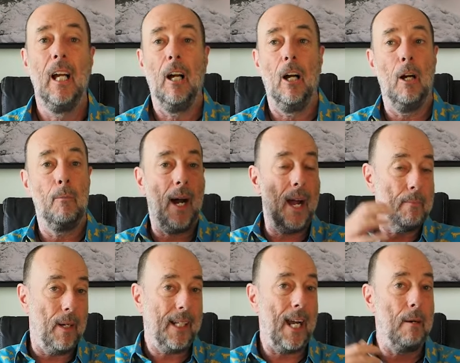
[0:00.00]
I had
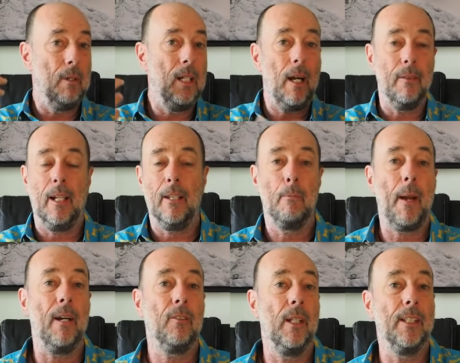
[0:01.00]
my camera loaded up the
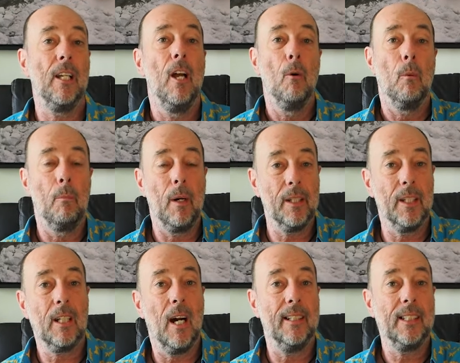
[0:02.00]
batteries when one of
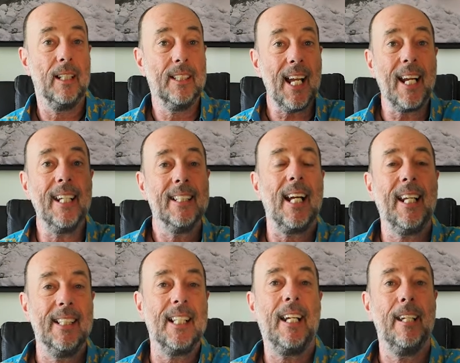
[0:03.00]
the guys said, Saki,
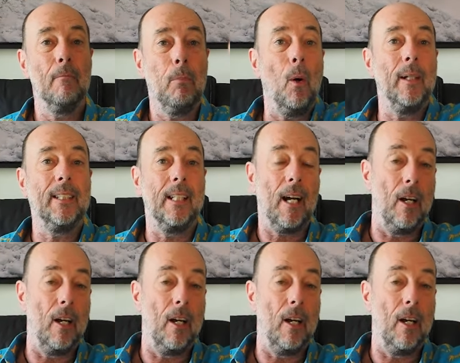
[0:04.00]
Saki, Saki, and pointed.